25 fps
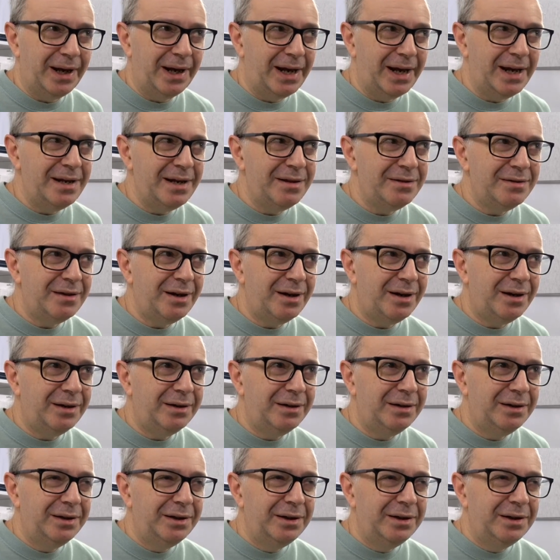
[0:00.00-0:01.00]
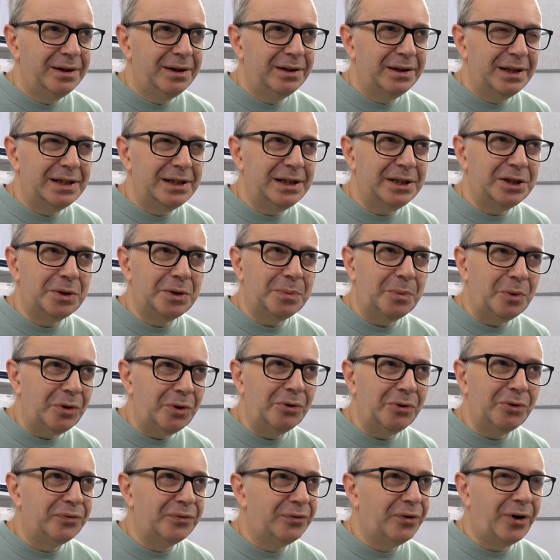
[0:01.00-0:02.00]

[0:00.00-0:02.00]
Either, is it tomorrow or